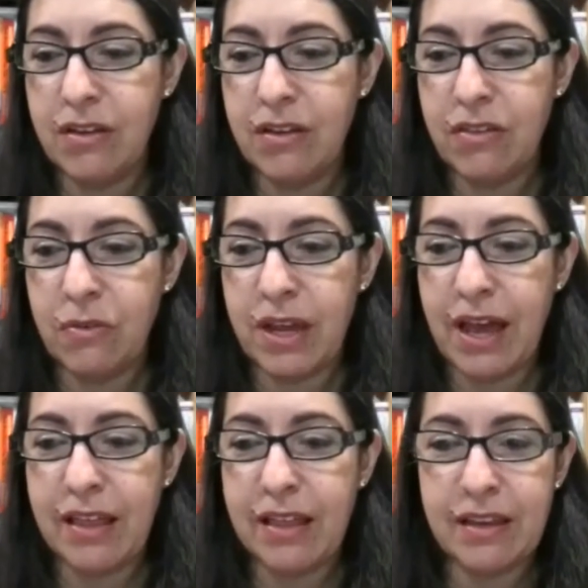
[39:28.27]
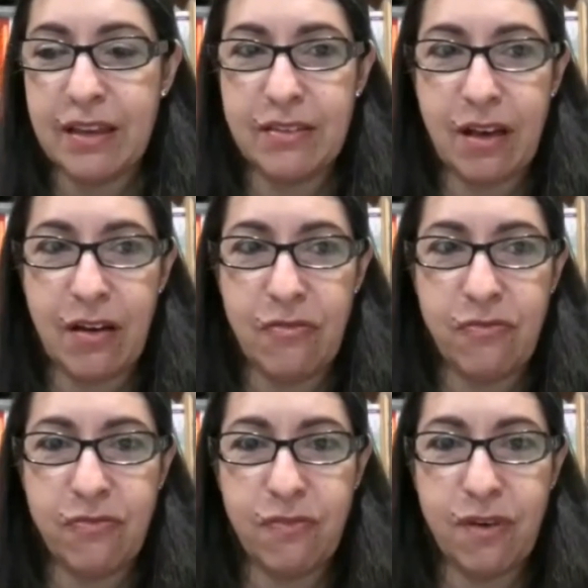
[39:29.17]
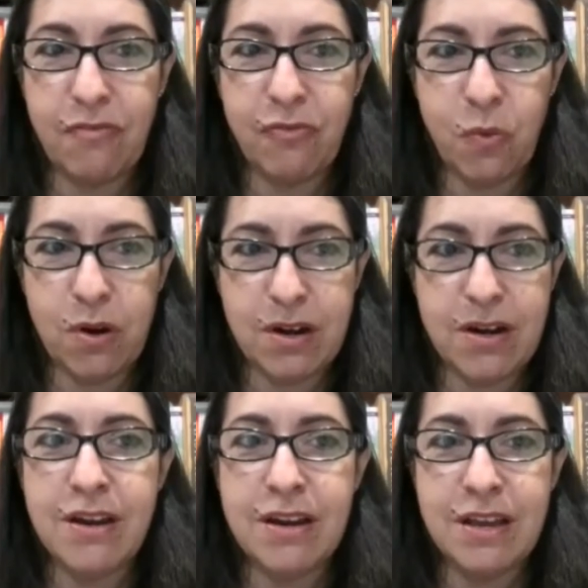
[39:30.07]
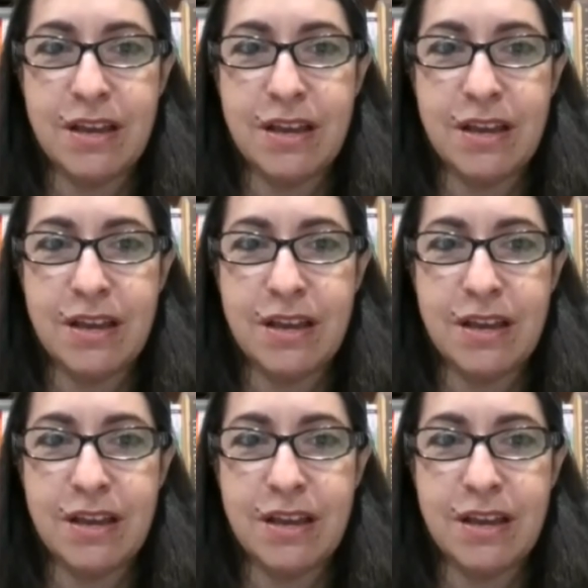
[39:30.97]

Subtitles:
realities of war.